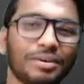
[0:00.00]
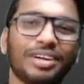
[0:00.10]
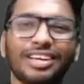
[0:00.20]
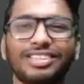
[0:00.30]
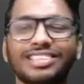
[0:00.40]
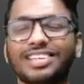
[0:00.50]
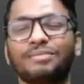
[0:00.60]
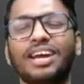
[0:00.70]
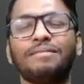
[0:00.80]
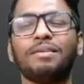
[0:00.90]
with today's session,
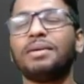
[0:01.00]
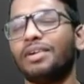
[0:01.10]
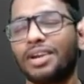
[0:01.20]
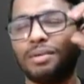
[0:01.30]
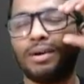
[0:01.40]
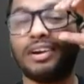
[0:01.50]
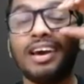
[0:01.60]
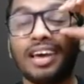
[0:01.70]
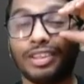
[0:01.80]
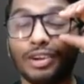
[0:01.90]
wherein we'll be talking about
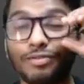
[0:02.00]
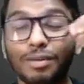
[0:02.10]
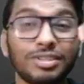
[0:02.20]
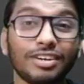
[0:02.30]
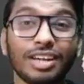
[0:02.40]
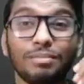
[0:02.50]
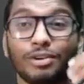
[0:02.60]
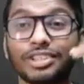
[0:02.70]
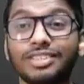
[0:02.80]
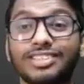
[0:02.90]
uniform circular
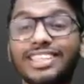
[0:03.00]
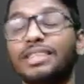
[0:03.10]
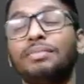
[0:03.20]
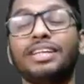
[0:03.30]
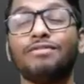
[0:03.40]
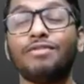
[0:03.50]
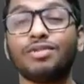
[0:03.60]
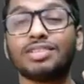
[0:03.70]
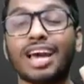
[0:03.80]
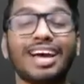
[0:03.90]
motion, centripetal
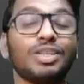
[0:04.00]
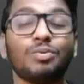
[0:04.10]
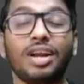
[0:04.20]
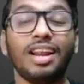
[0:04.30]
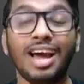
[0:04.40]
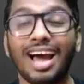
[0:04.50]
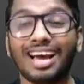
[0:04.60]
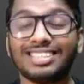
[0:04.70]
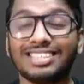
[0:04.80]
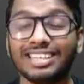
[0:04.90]
force as well
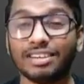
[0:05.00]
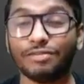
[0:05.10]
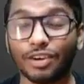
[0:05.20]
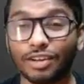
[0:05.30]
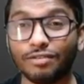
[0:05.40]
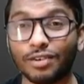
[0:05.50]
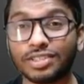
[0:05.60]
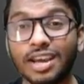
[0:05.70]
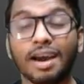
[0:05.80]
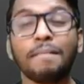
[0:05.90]
as centrifugal force.
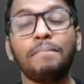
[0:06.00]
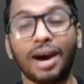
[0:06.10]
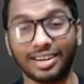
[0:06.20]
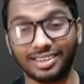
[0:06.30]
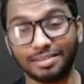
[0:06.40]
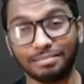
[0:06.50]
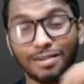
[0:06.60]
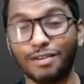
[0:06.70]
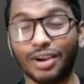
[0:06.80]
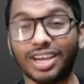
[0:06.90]
But
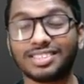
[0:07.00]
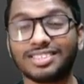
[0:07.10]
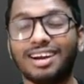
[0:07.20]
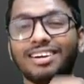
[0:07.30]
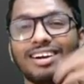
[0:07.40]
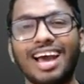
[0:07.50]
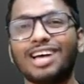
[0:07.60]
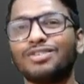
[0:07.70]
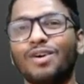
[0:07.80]
before we get started, as